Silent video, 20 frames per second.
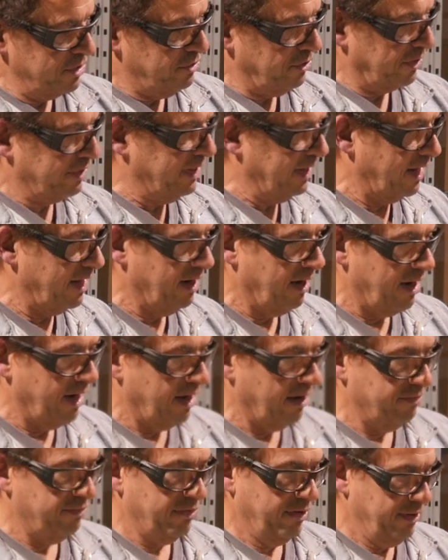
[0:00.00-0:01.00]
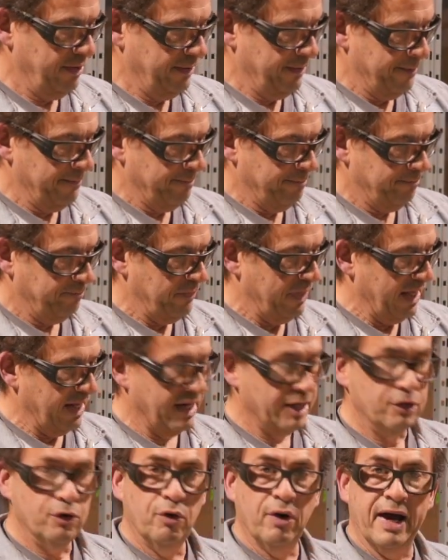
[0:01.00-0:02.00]
I took that off,
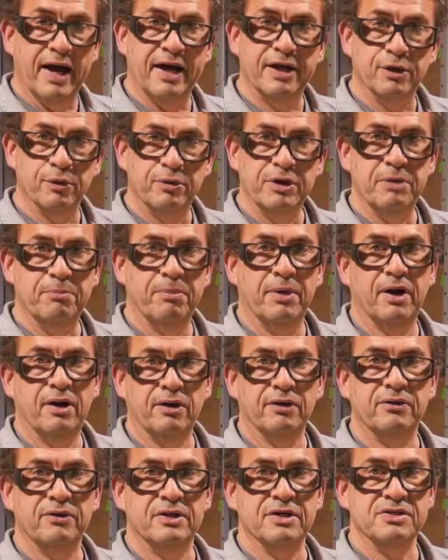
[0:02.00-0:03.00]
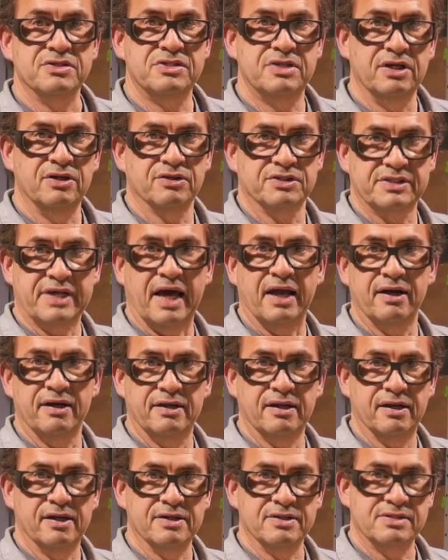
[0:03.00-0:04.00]
then I knew I had to rebuild the steel
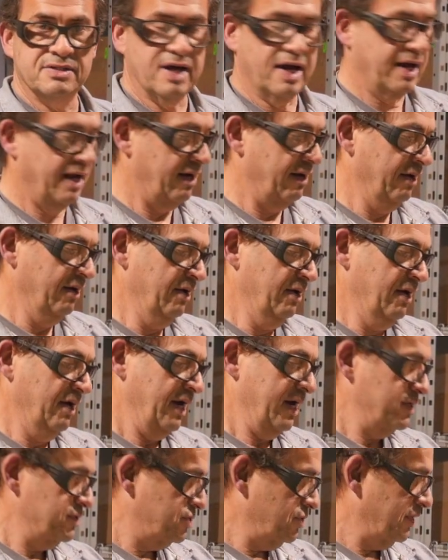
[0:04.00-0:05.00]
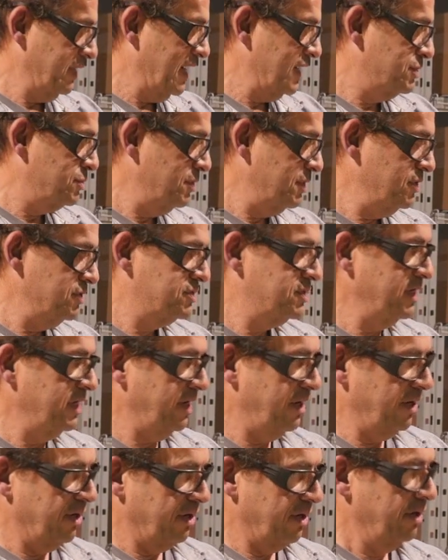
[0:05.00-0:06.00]
skeleton inside. And so that's what you
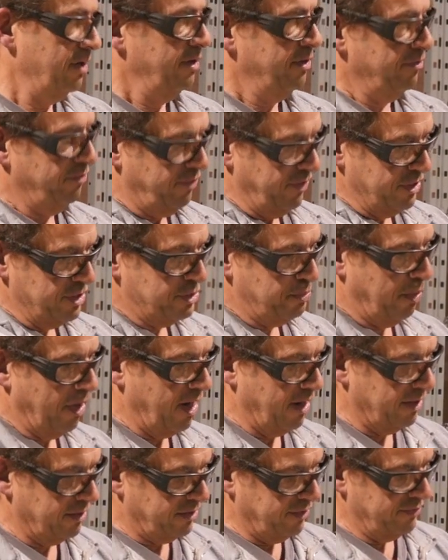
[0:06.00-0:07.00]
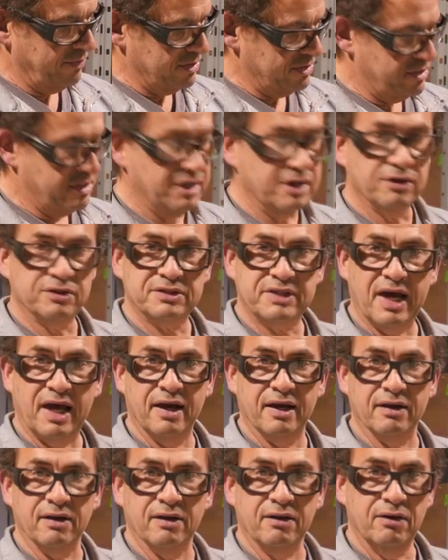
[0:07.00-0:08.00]
see here, the finished product of the steel
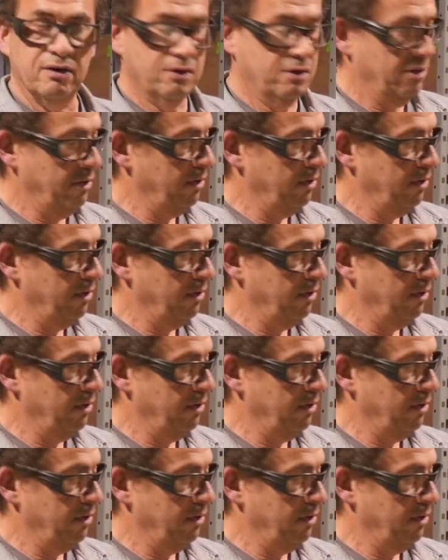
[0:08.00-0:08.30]
skeleton.